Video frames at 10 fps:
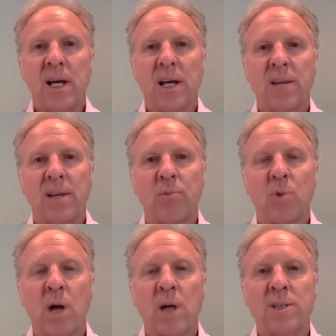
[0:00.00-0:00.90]
and then
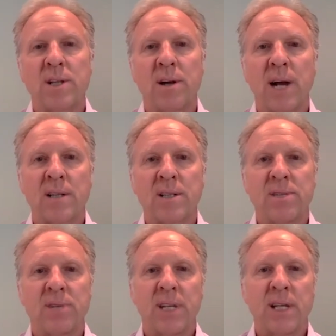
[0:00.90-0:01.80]
watch their
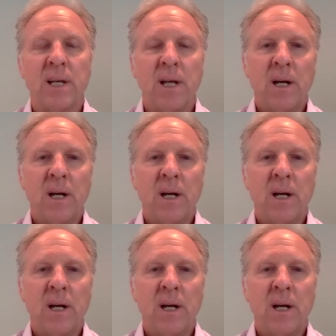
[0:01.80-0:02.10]
activity.